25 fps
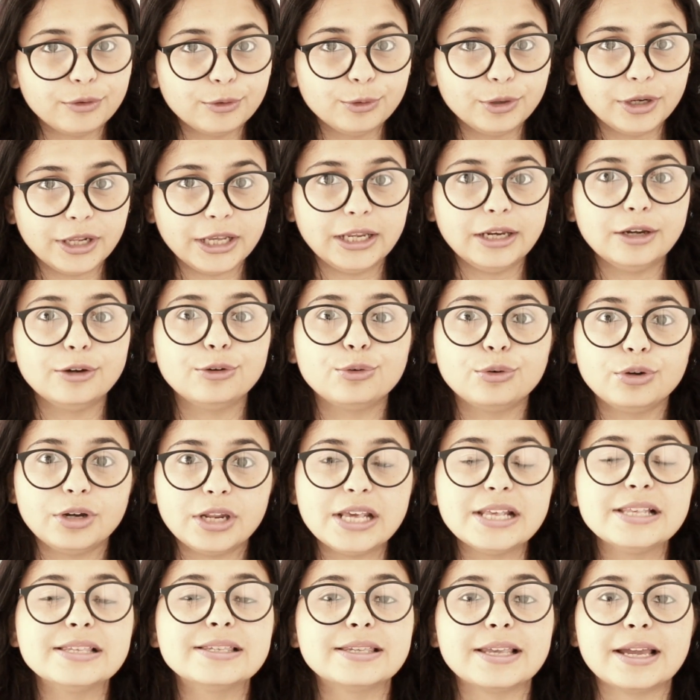
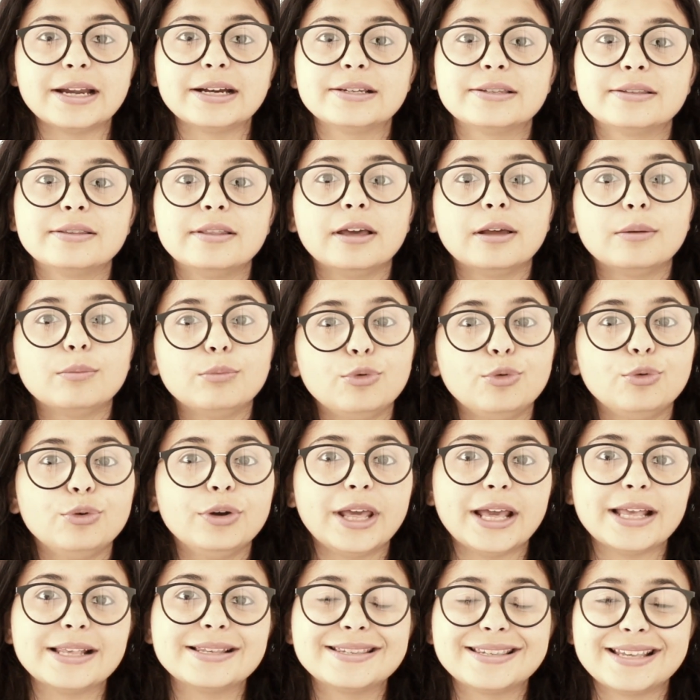routine sets their
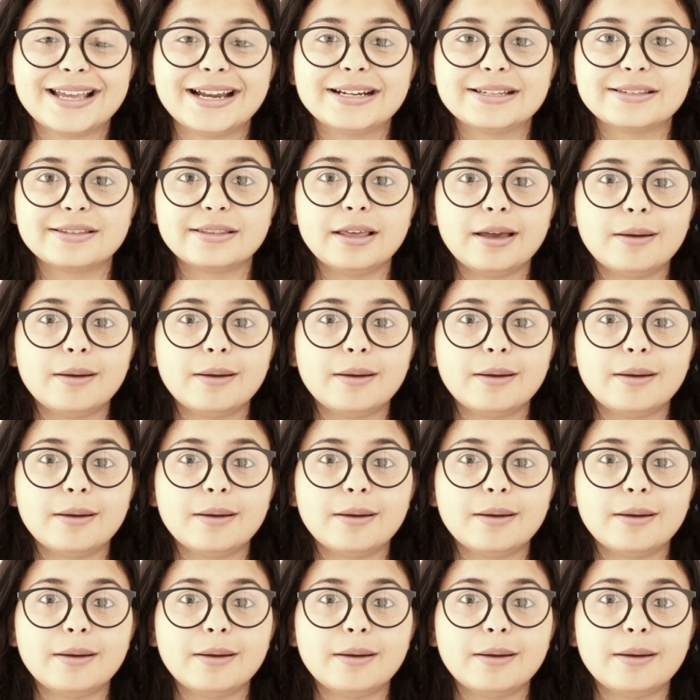mood and sets